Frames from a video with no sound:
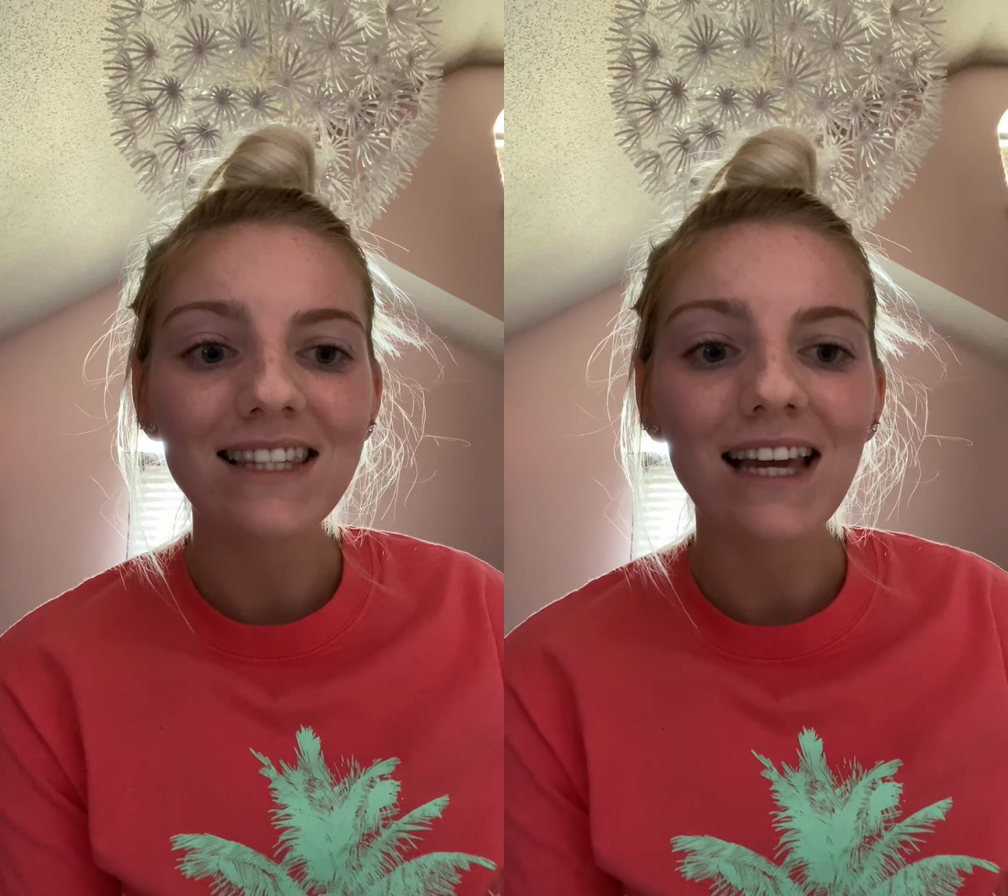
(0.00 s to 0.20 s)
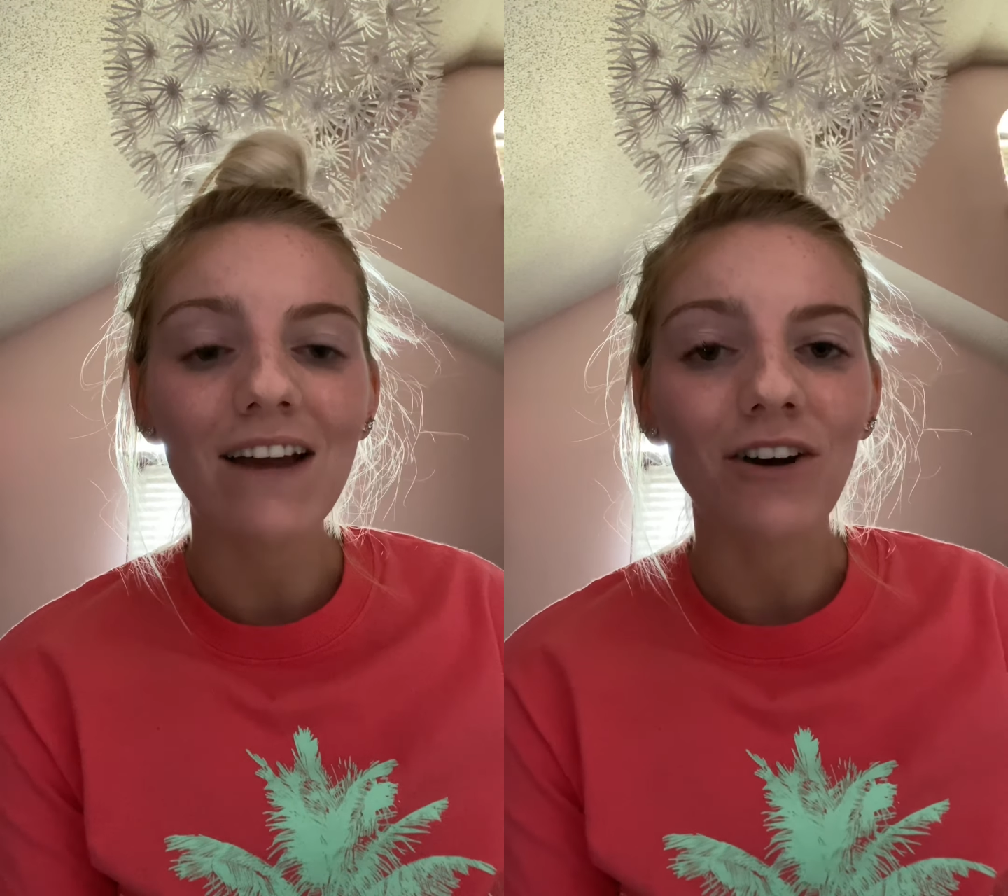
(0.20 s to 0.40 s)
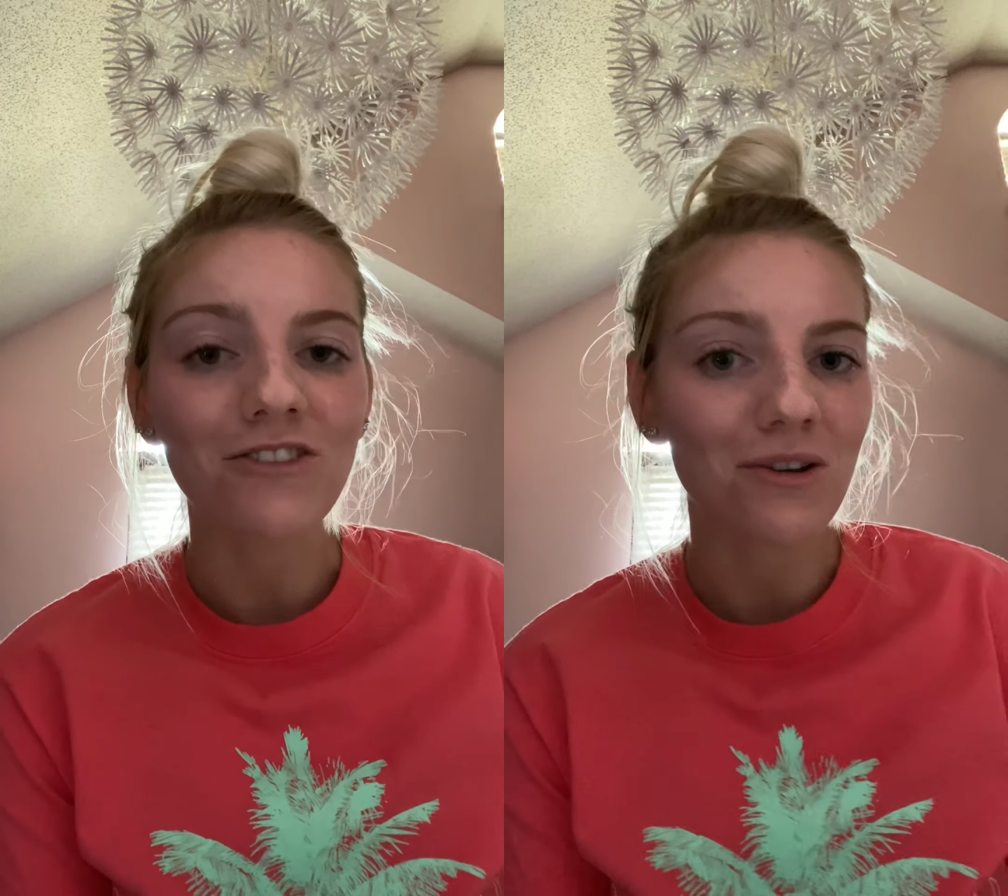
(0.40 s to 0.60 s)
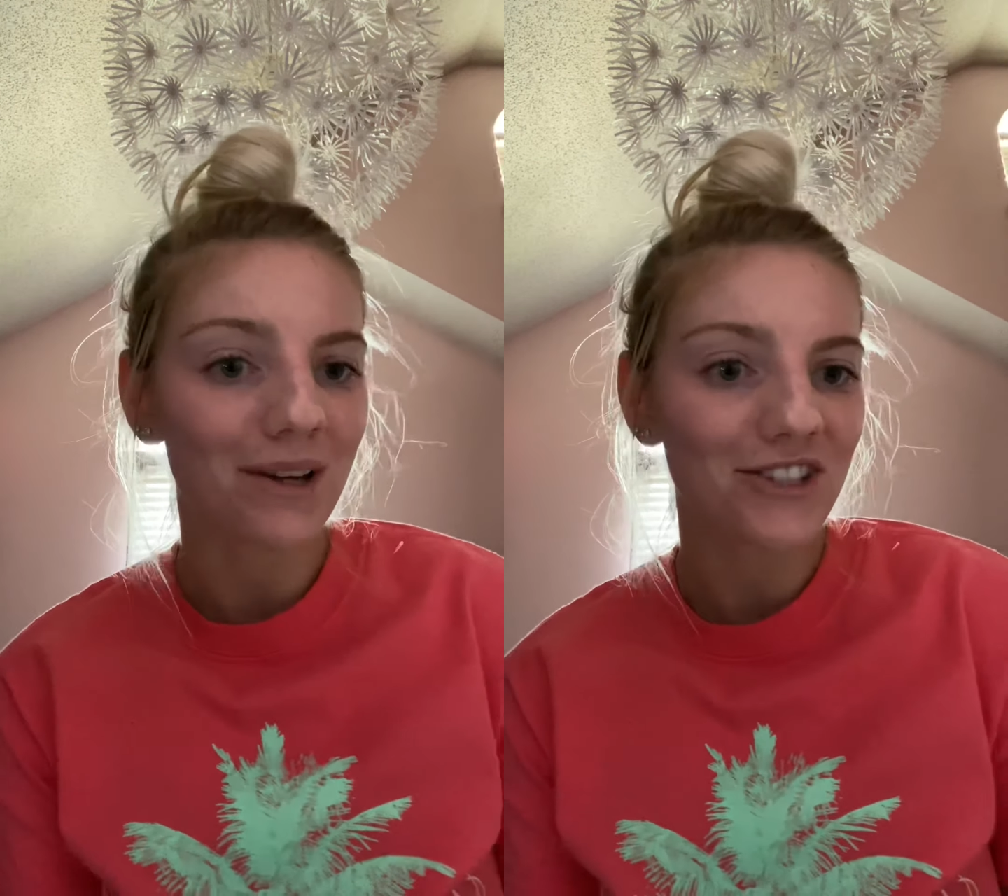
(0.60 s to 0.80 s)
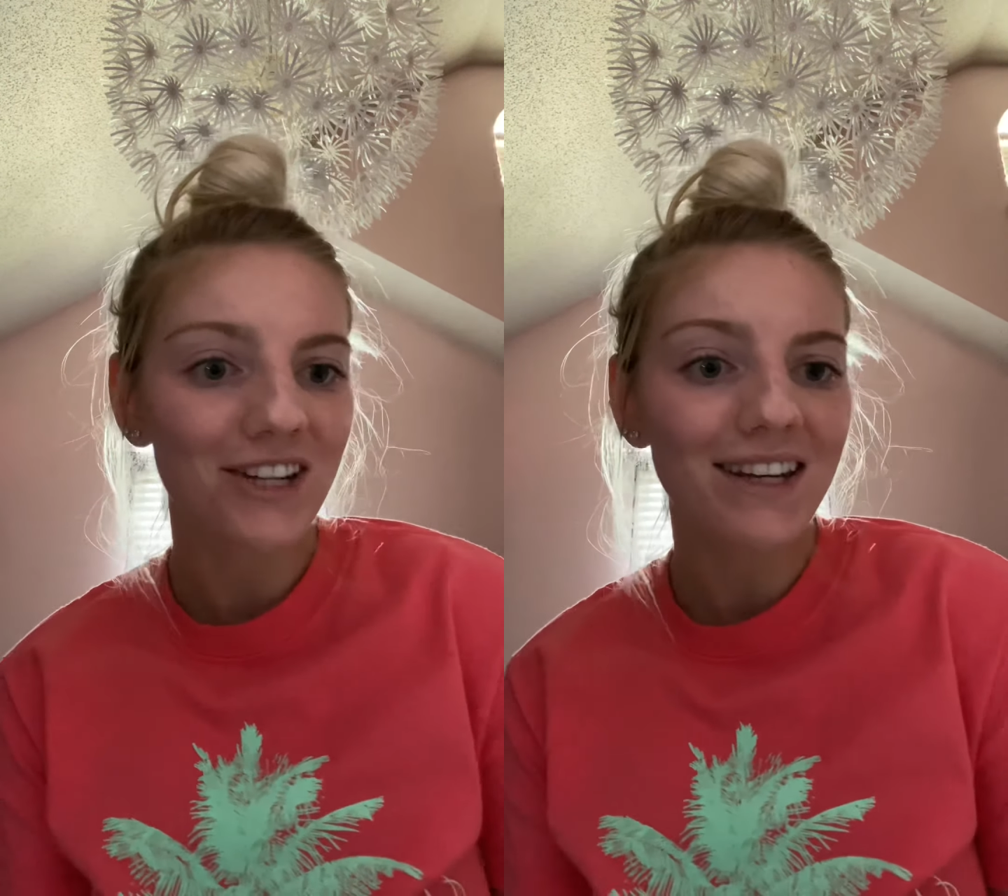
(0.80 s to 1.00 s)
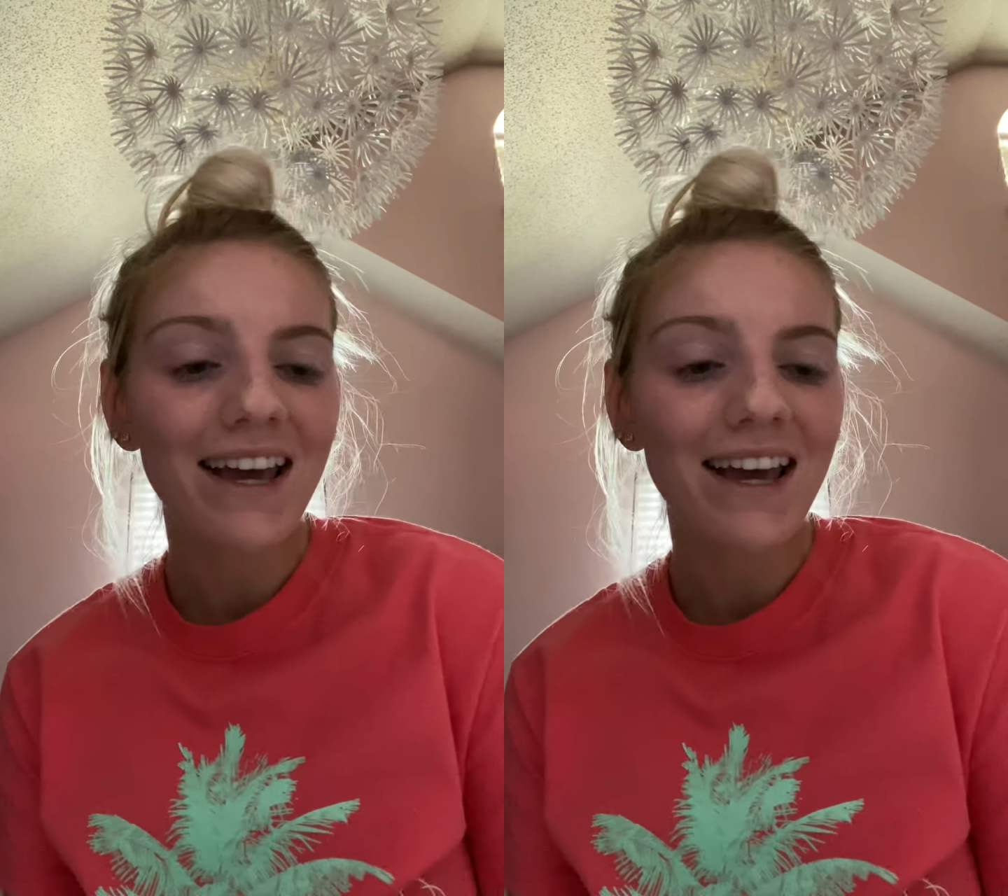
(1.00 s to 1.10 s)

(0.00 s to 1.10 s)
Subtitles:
I have also mentioned,